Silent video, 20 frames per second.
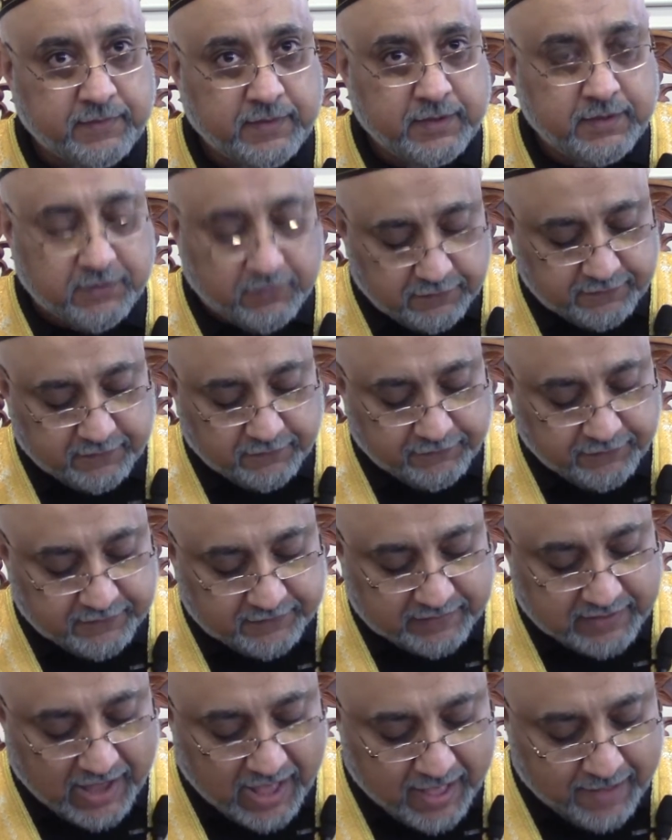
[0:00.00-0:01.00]
Yusuf
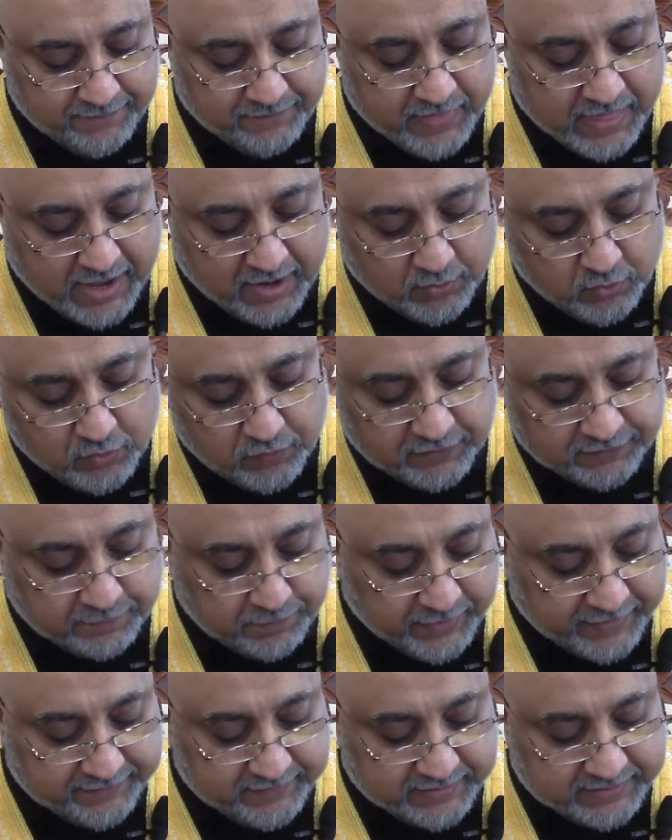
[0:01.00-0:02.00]
Islam, who was
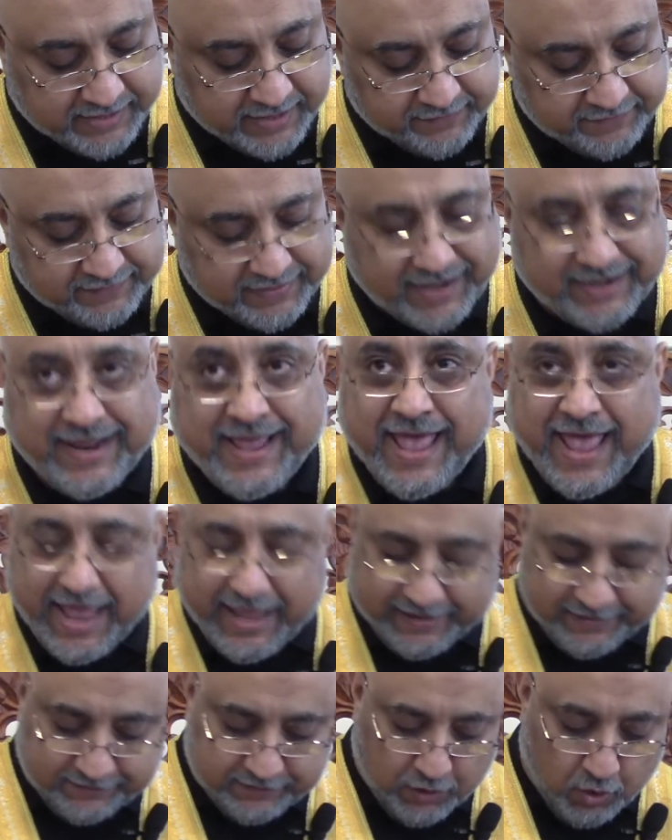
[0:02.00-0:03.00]
present there, said,
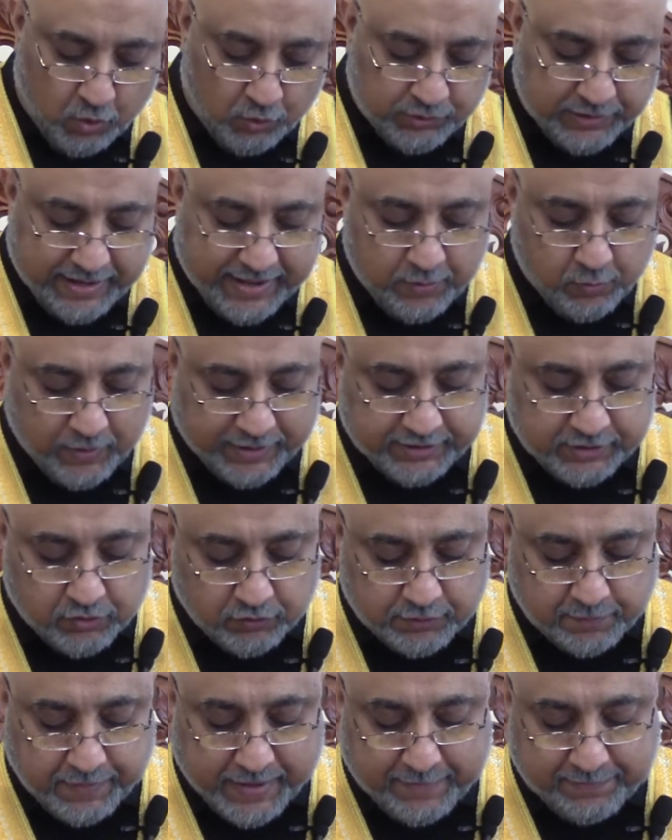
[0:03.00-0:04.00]
it is only when
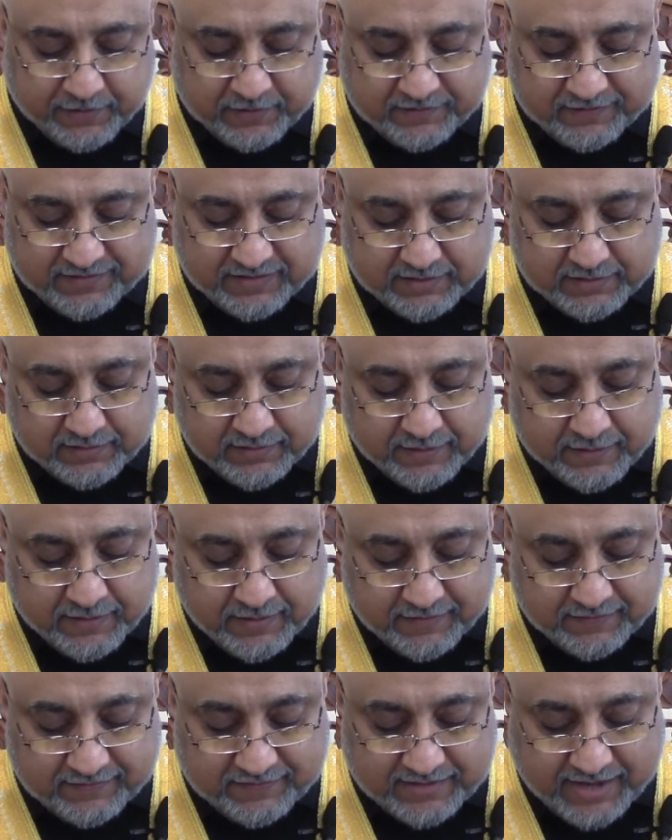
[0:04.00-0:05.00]
good people
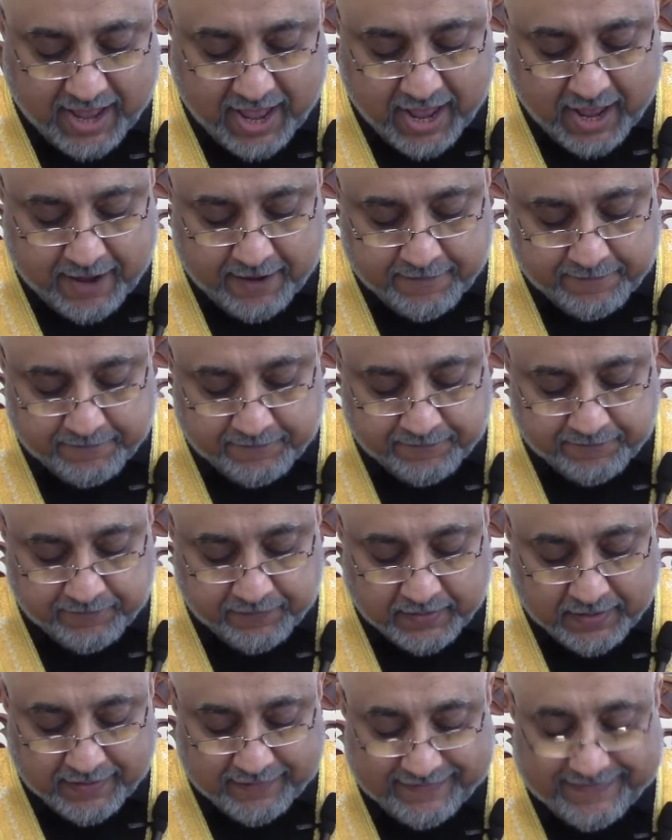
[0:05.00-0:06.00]

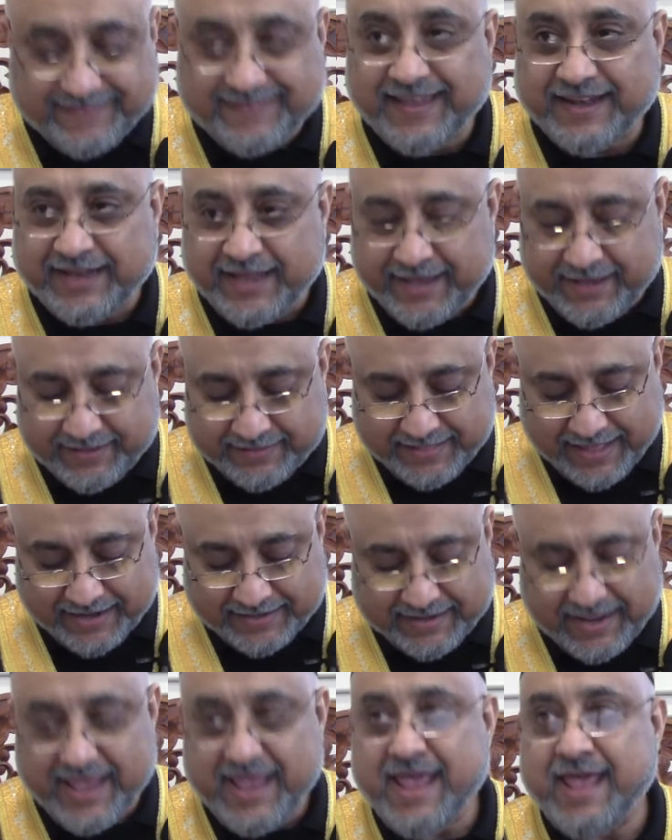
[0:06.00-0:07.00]
stay sitting
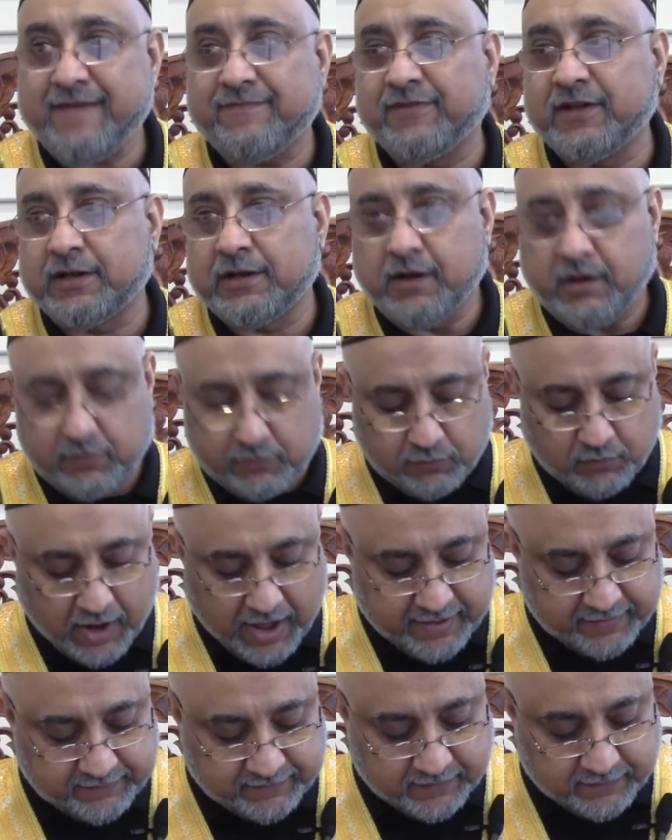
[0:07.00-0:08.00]
that evil
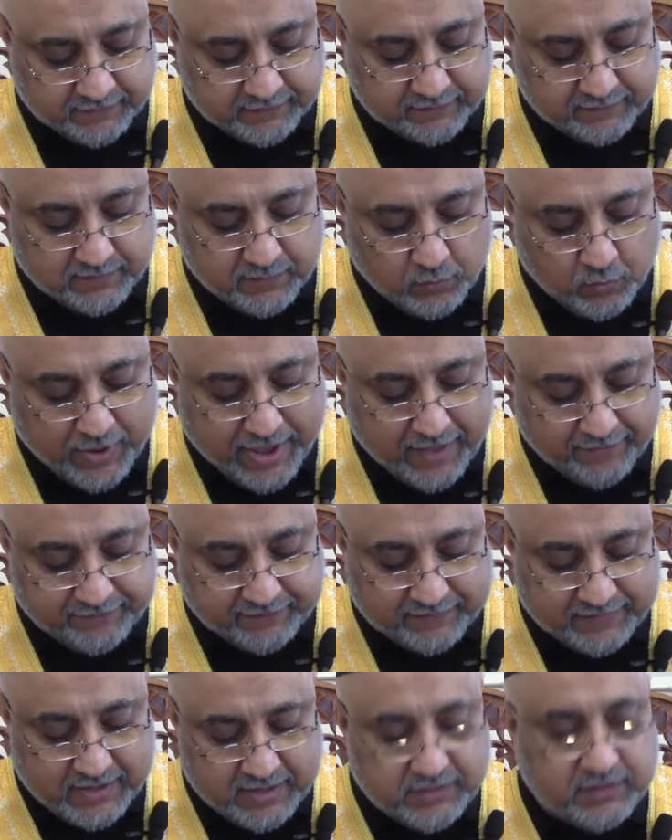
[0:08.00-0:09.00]
rises. We have
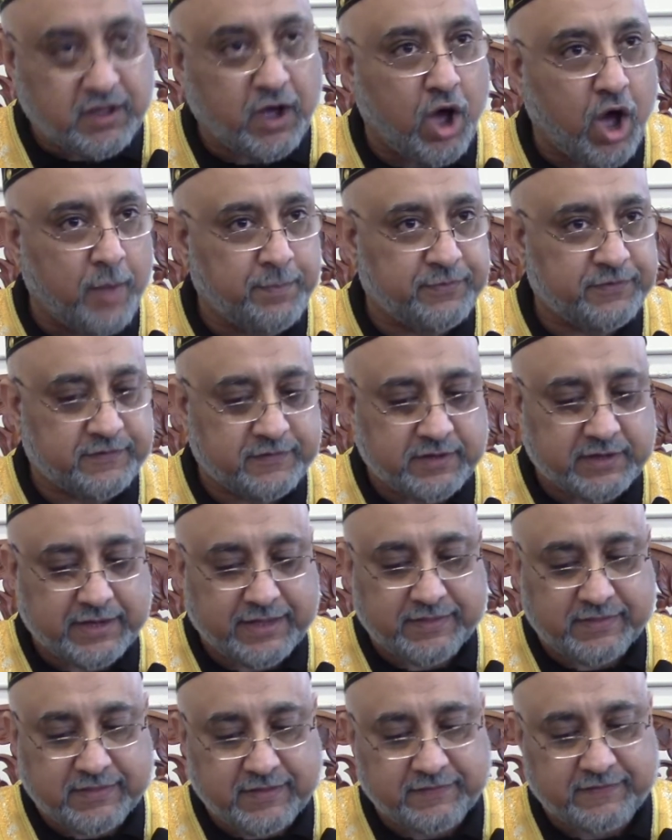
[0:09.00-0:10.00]
seen the
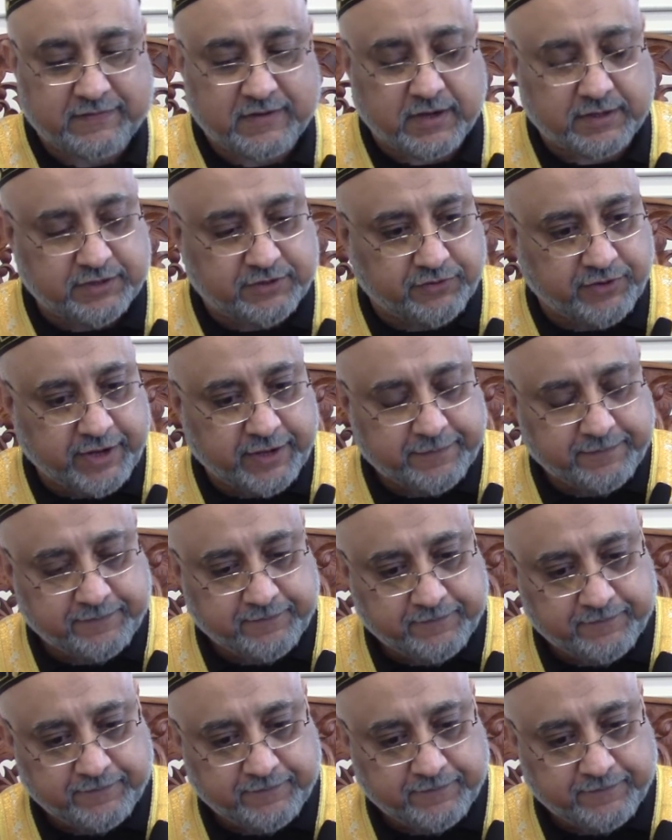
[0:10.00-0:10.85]
opposite in this country.